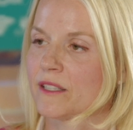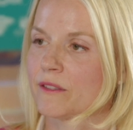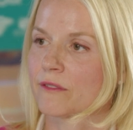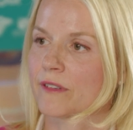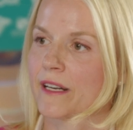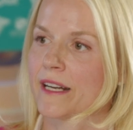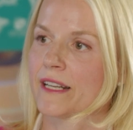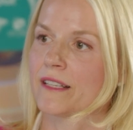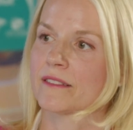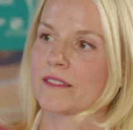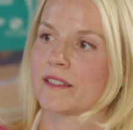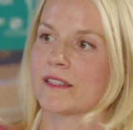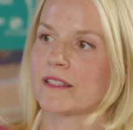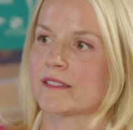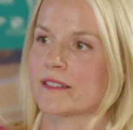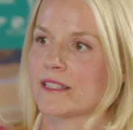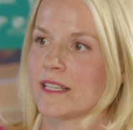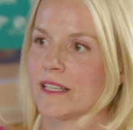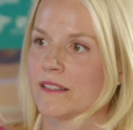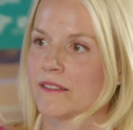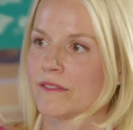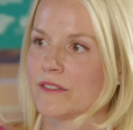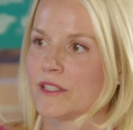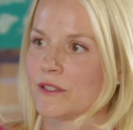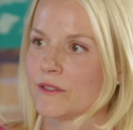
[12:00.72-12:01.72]
race in the
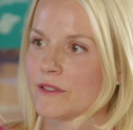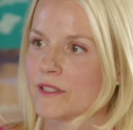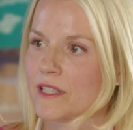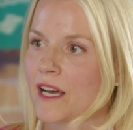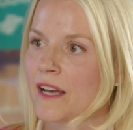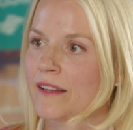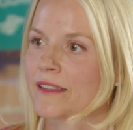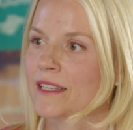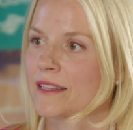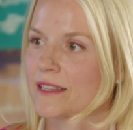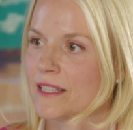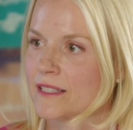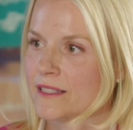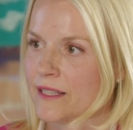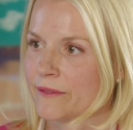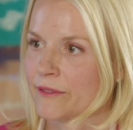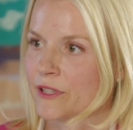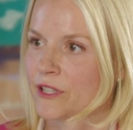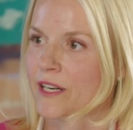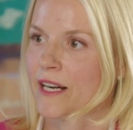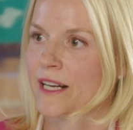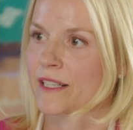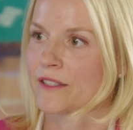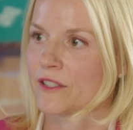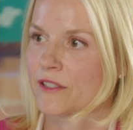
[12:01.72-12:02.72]
state of Utah that the
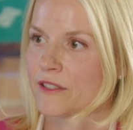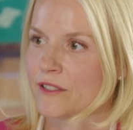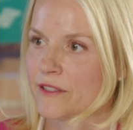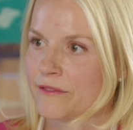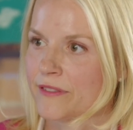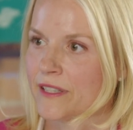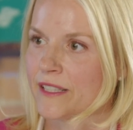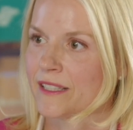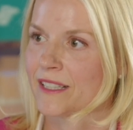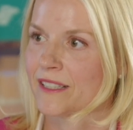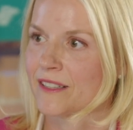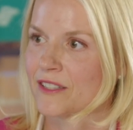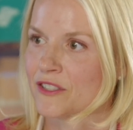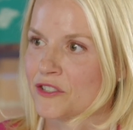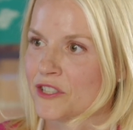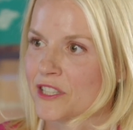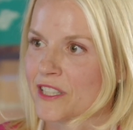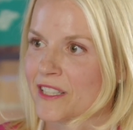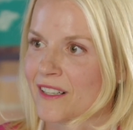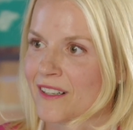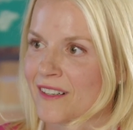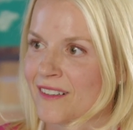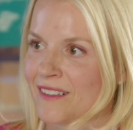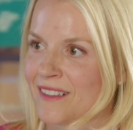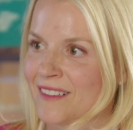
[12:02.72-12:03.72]
Democrats are defending this
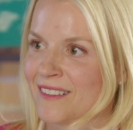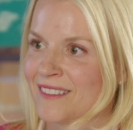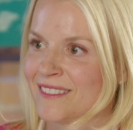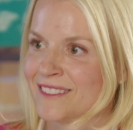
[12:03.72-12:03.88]
year.